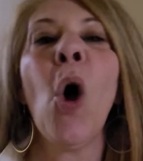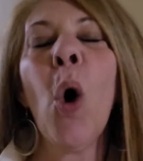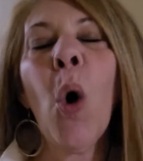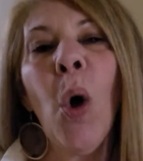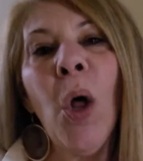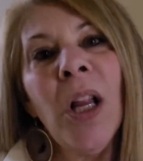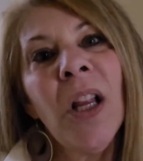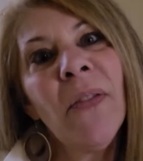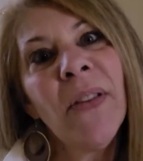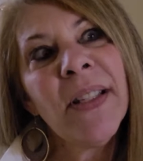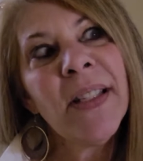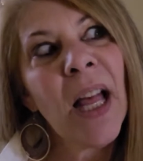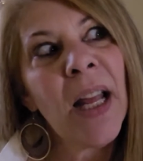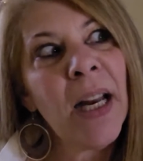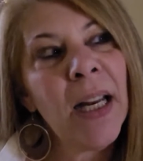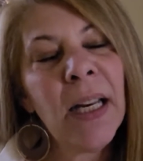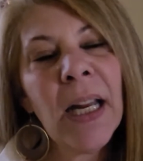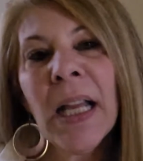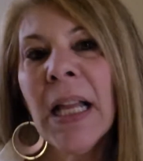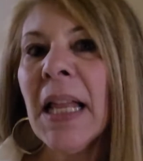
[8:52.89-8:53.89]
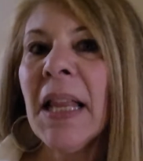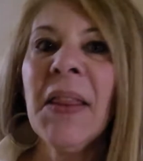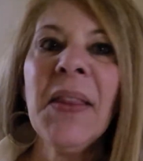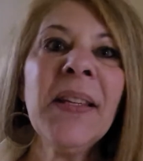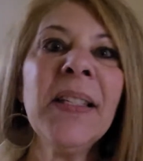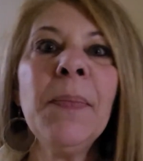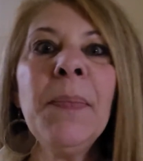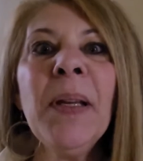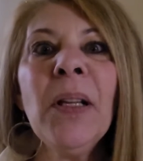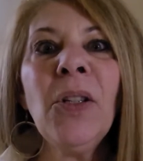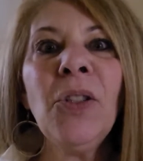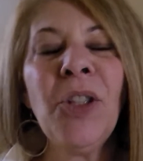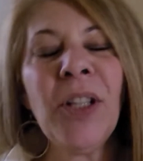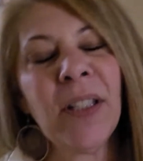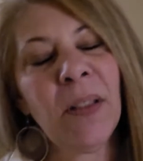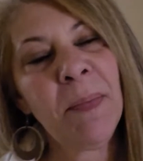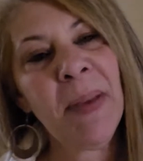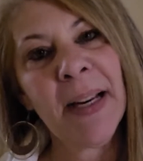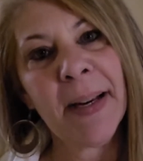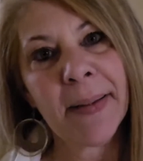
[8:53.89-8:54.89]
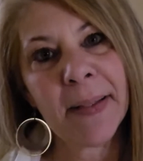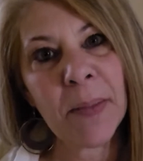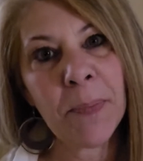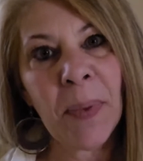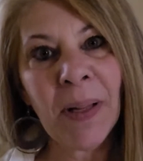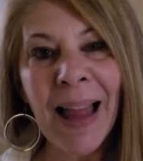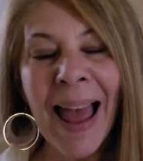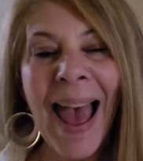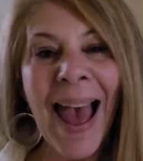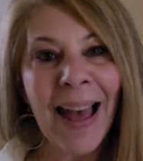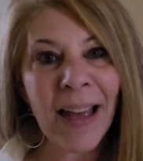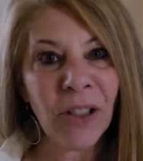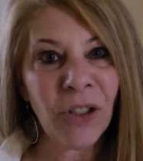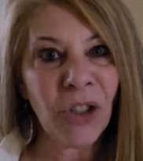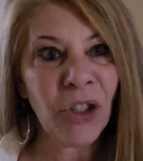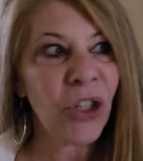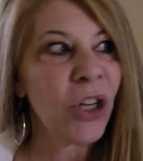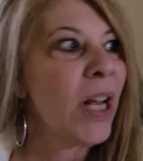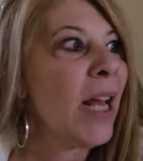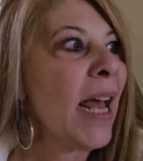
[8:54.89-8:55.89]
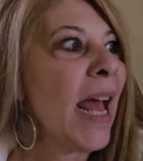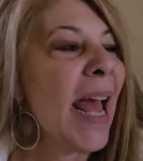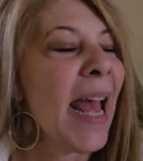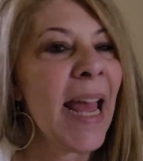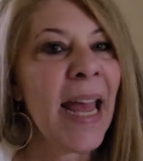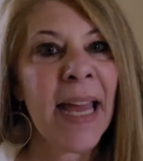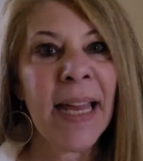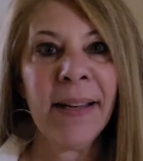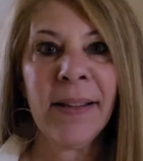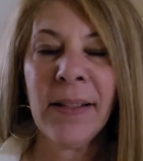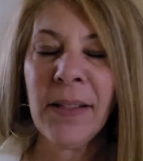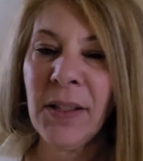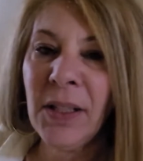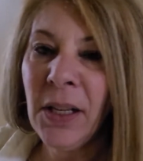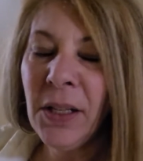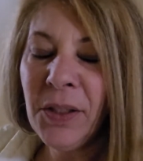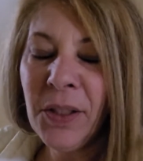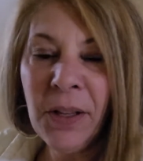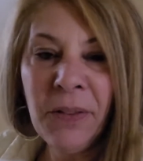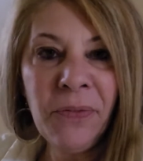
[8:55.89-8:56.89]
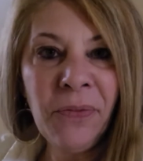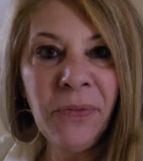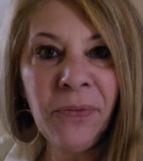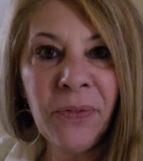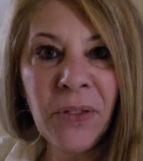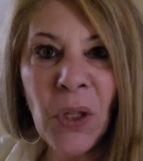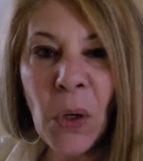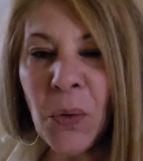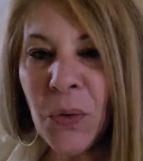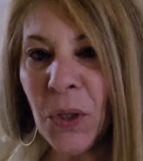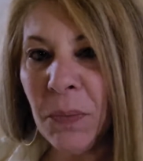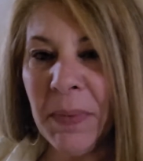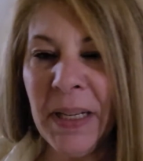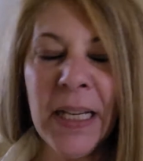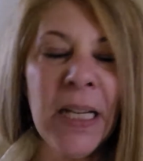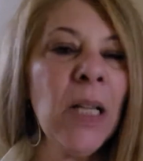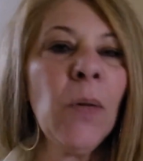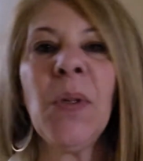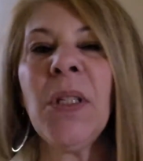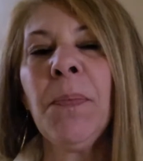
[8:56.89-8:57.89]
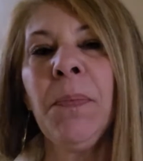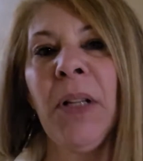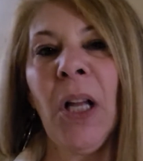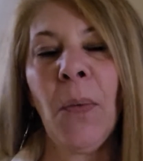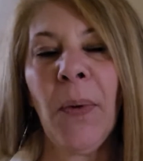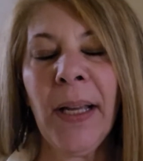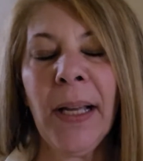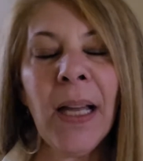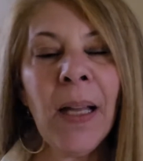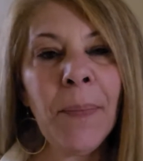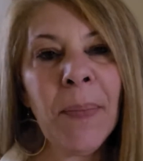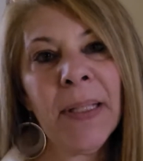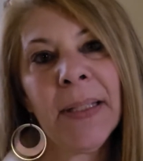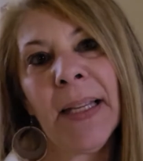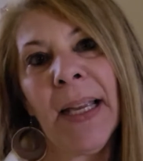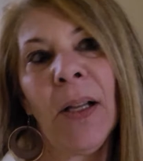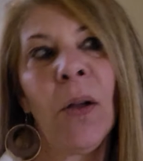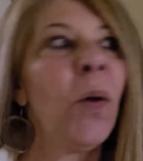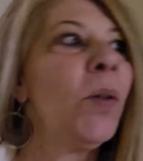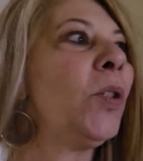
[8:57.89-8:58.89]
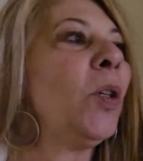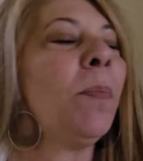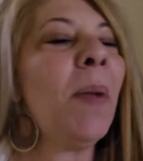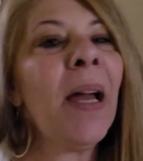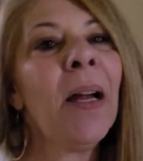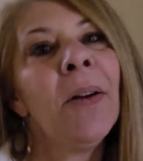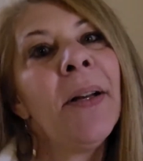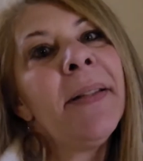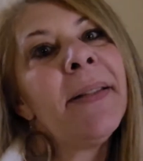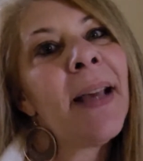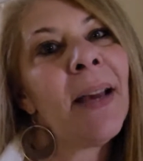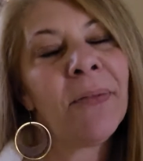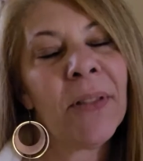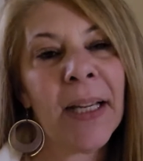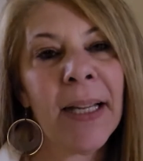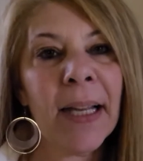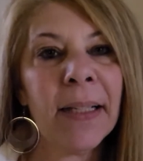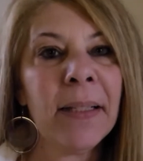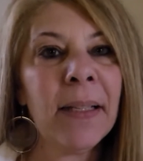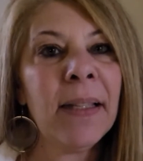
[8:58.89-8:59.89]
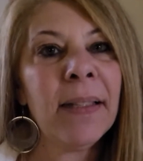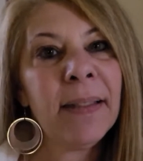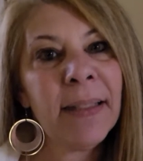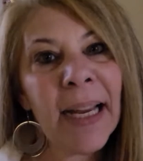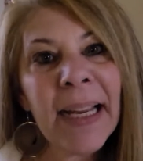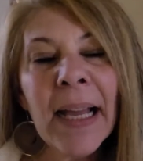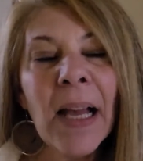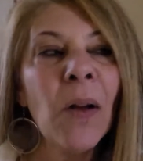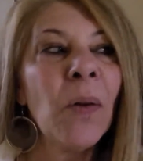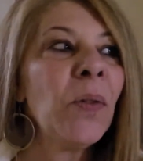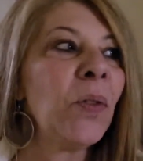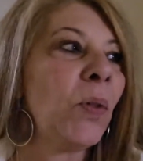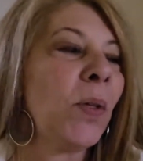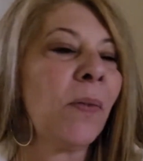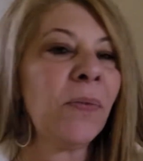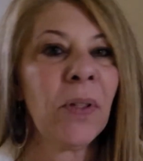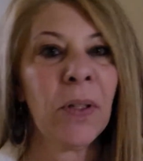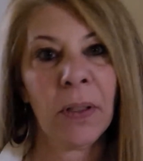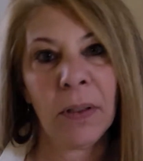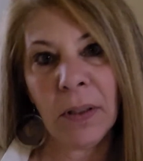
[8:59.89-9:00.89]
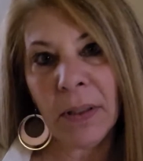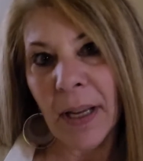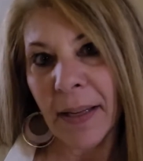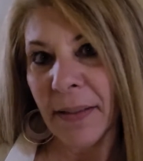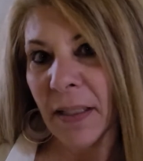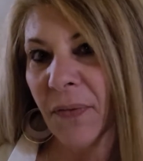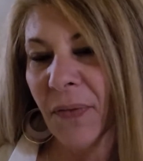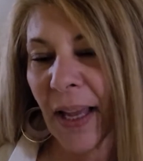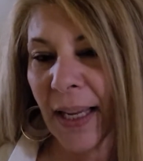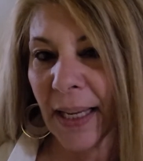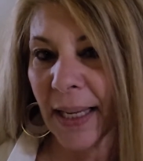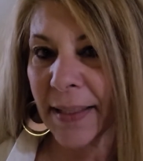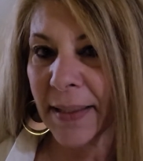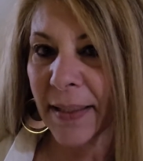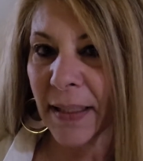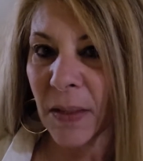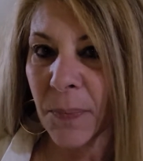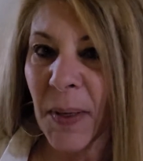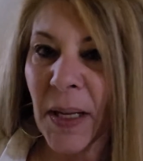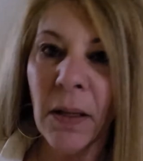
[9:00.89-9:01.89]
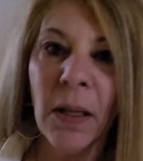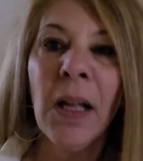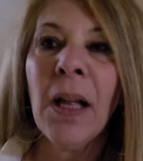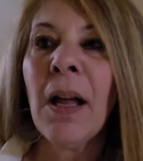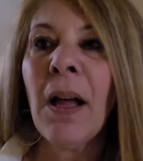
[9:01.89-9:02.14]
All of a sudden, this bill just made a splash, and the social media was blowing up. It's like, oh, you parents have to get to the State House, you have to testify against this bill.